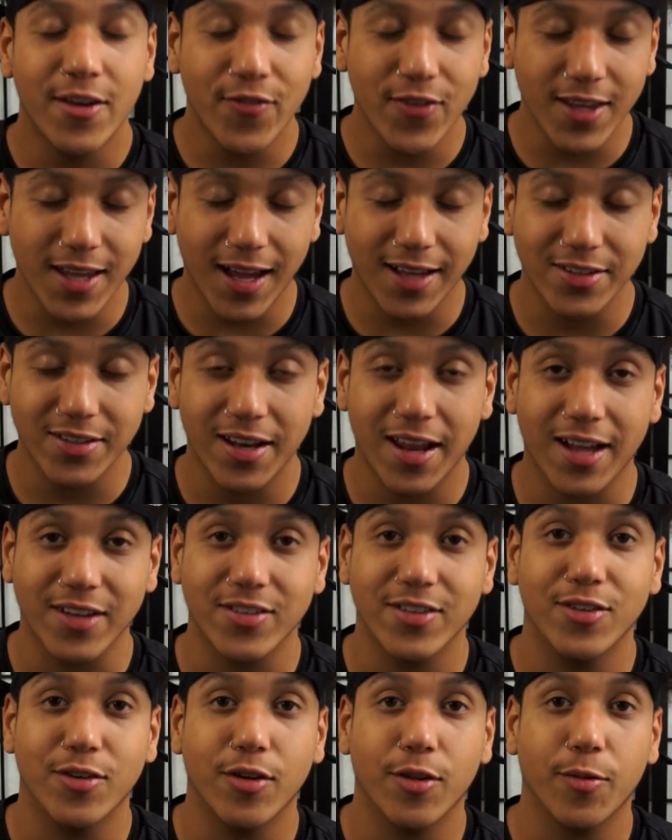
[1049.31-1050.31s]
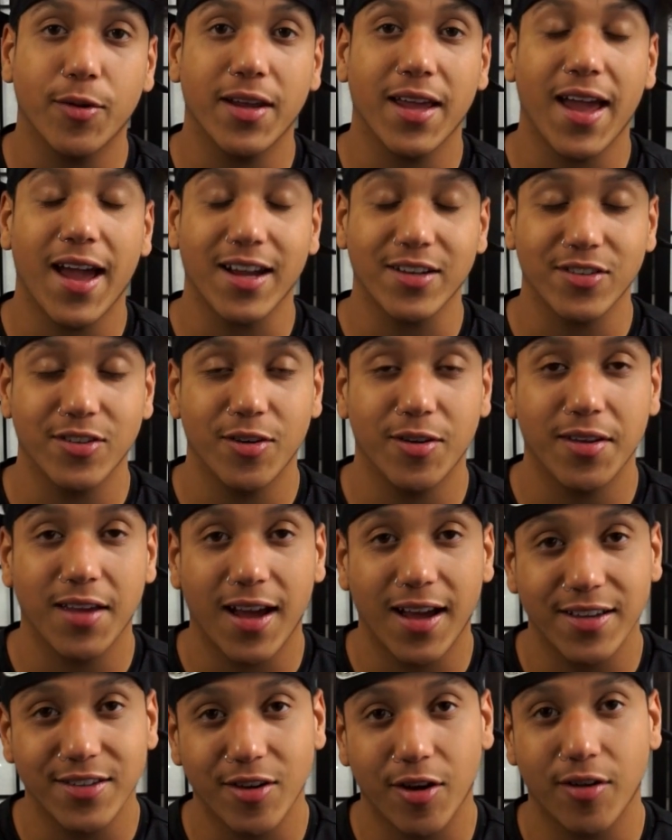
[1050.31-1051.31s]
If you guys had actually enjoyed the reaction, you
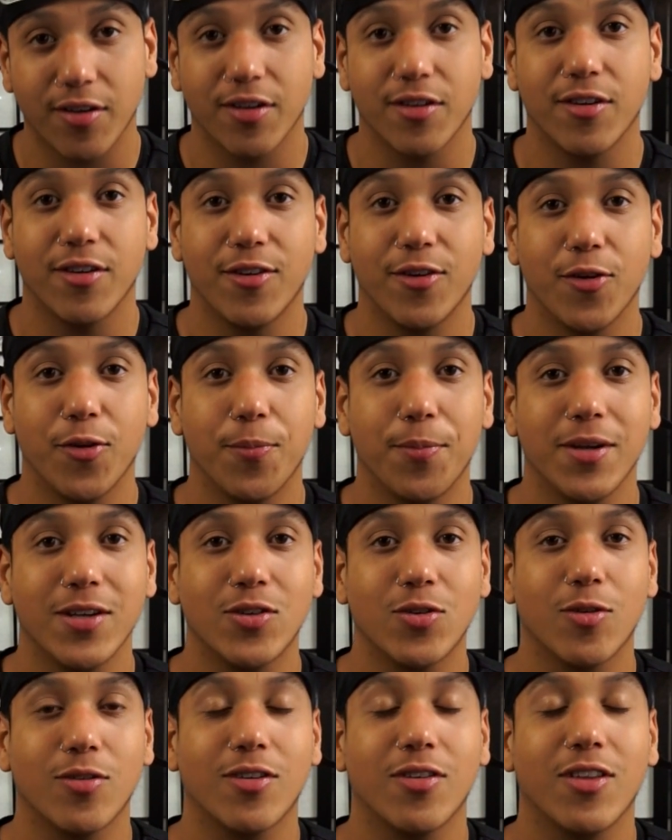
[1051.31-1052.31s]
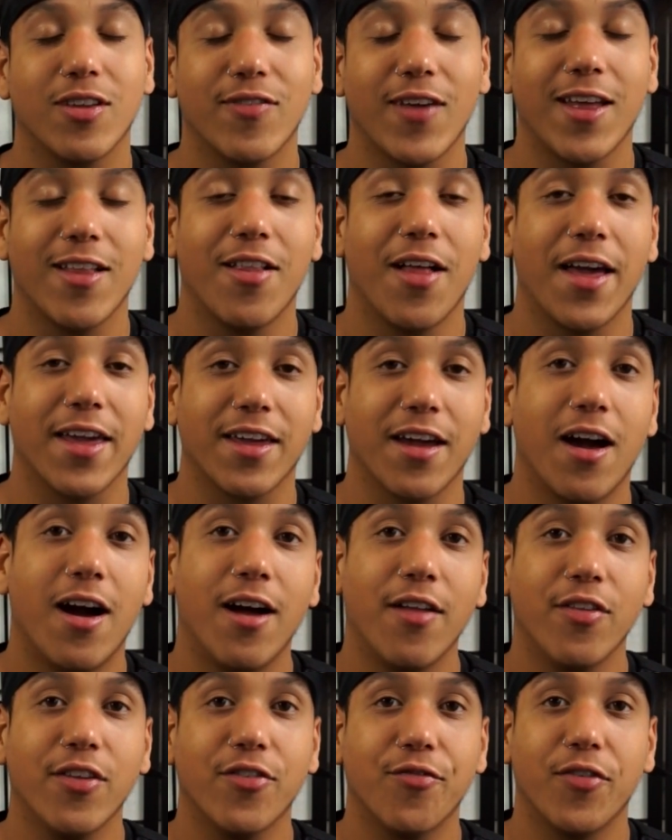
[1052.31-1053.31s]
guys are know to do, be sure to leave a like
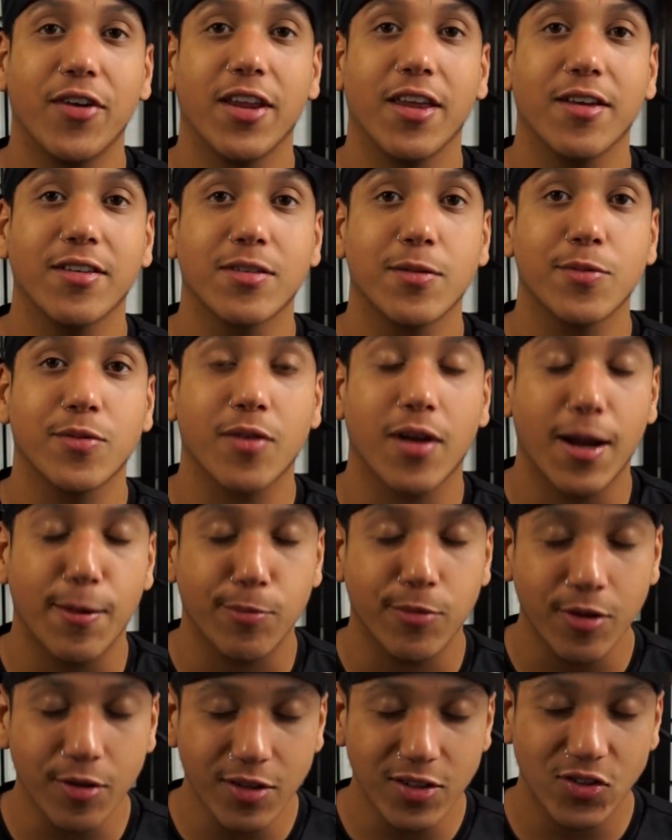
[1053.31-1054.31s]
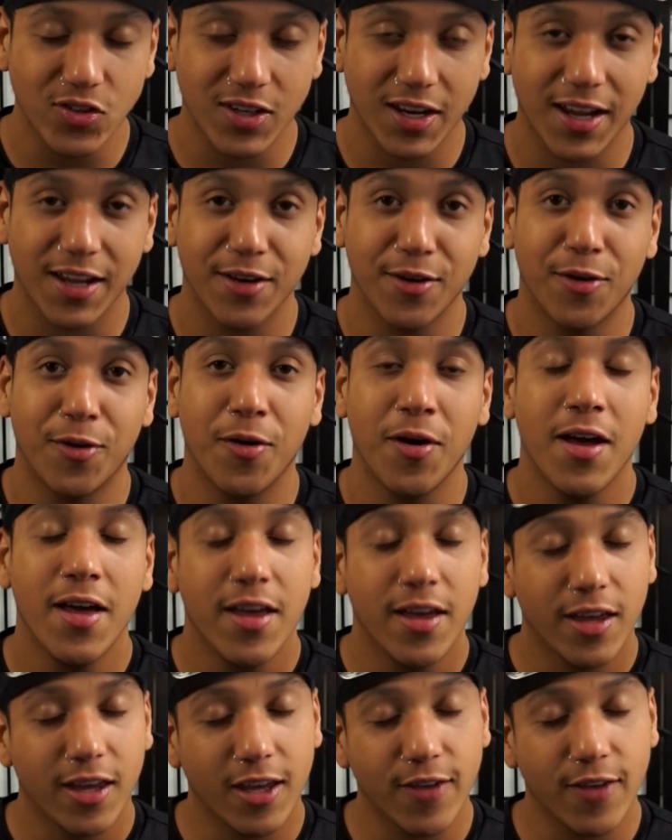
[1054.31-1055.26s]
on this video, subscribe to this channel.